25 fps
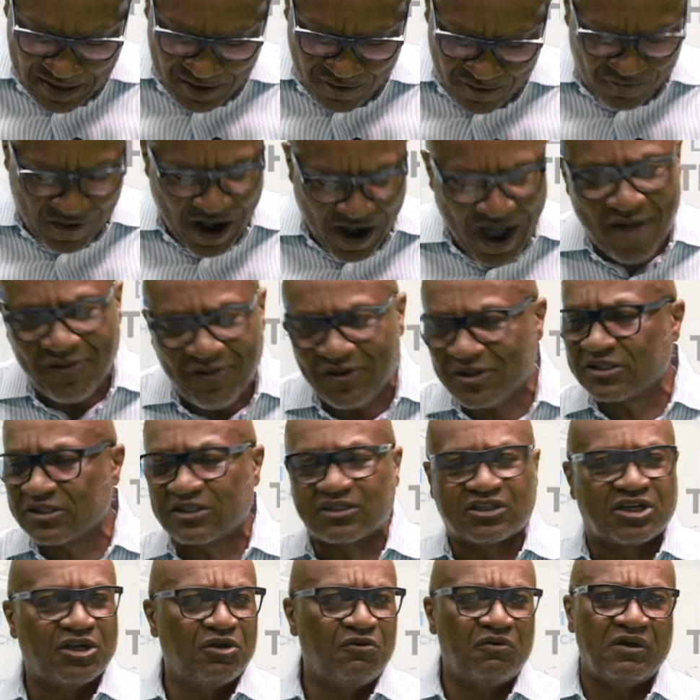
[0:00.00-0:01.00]
Fathers,
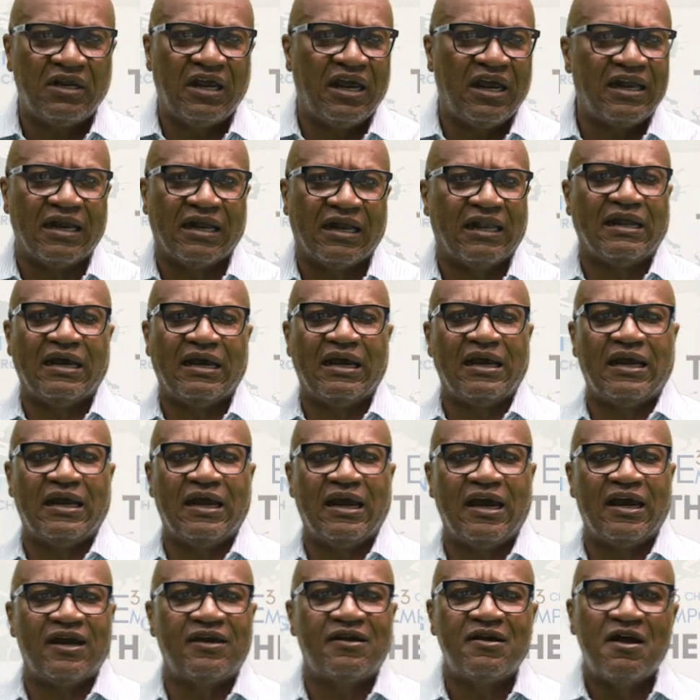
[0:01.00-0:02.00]
tune in and lean
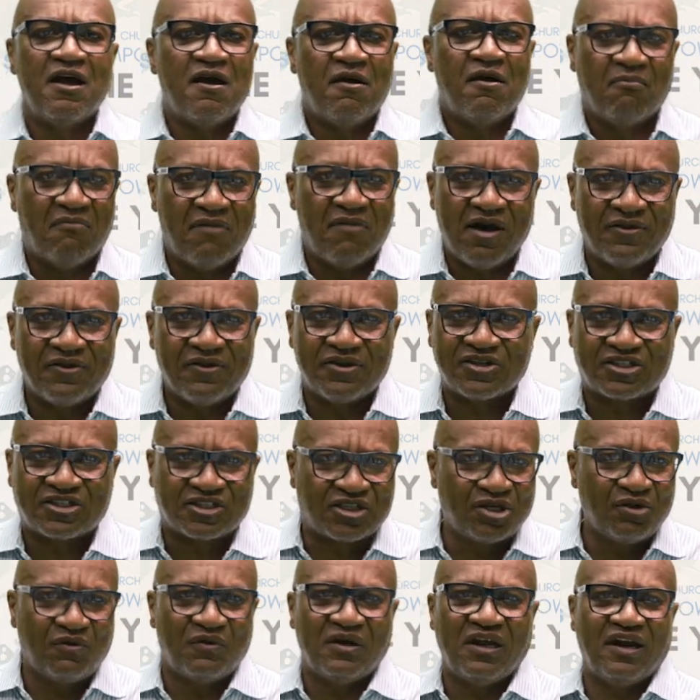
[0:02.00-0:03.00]
in. Mothers,
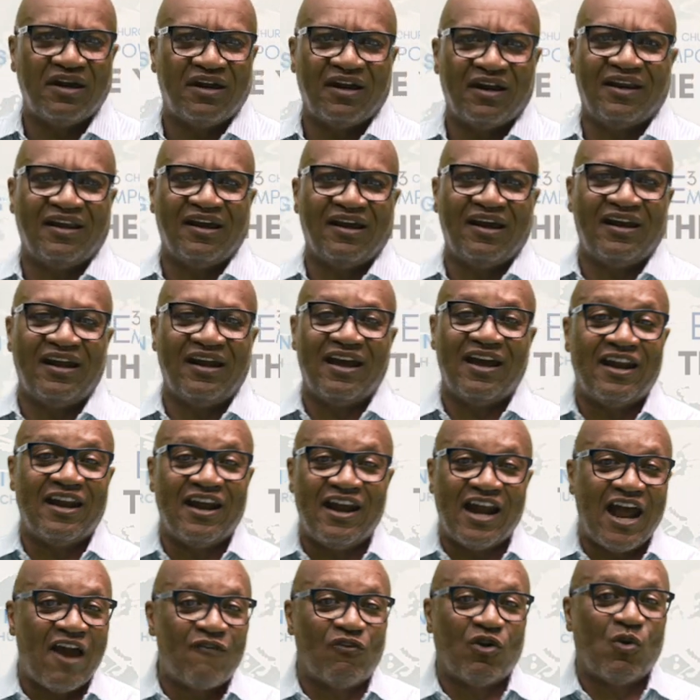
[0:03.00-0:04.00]
tune in and lean in.
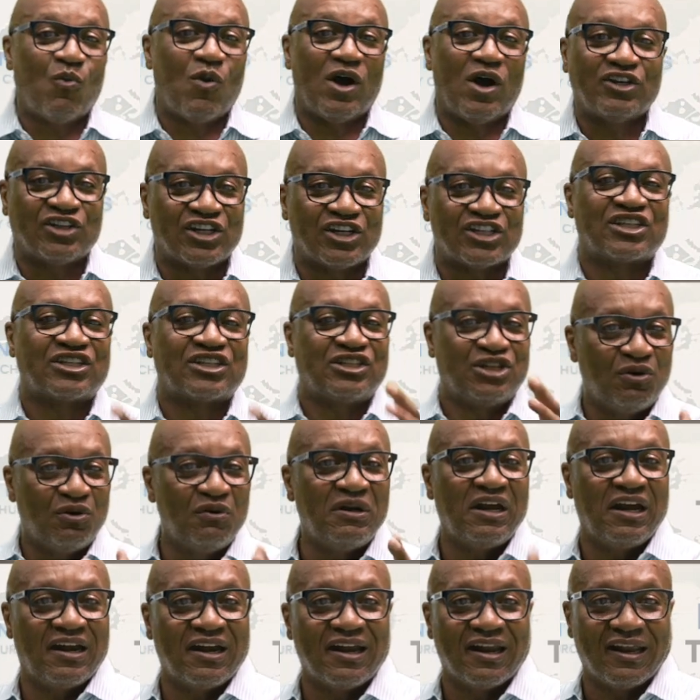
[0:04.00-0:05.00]
And everyone, just
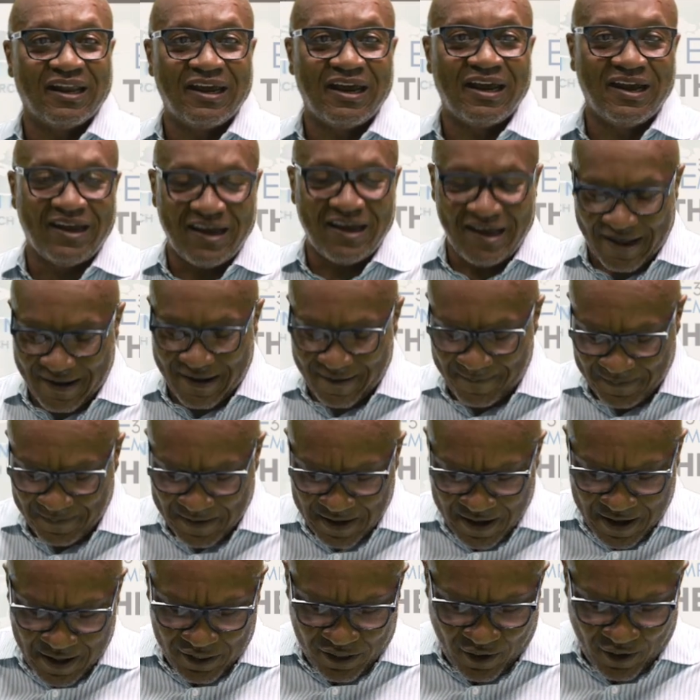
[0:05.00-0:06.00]
tune in and lean in.
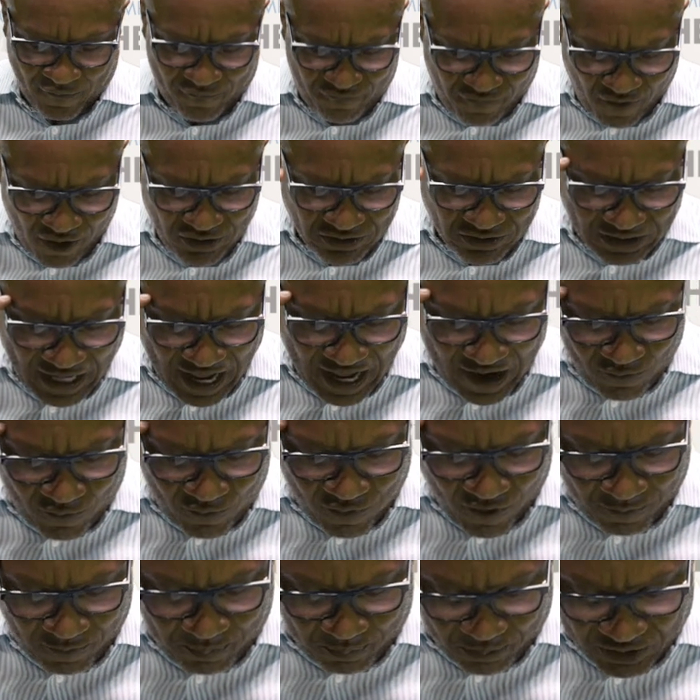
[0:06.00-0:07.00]
The first life
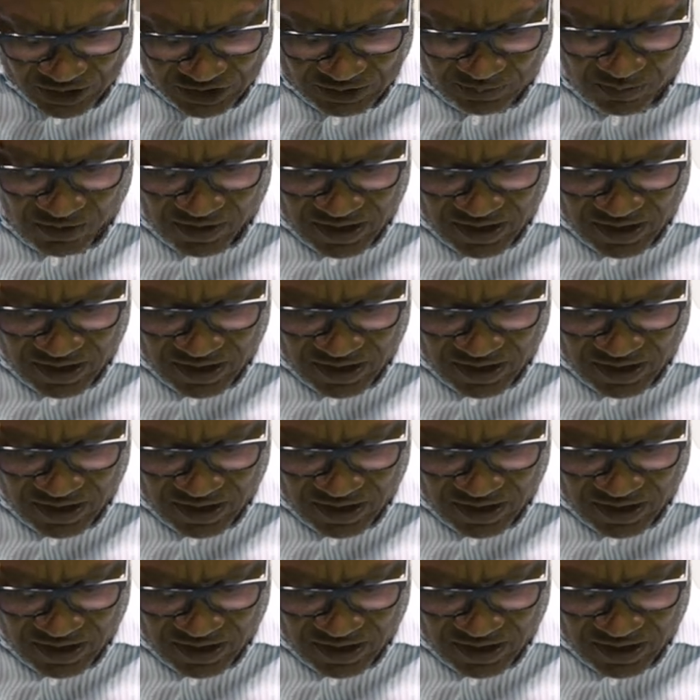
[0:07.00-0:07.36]
work principle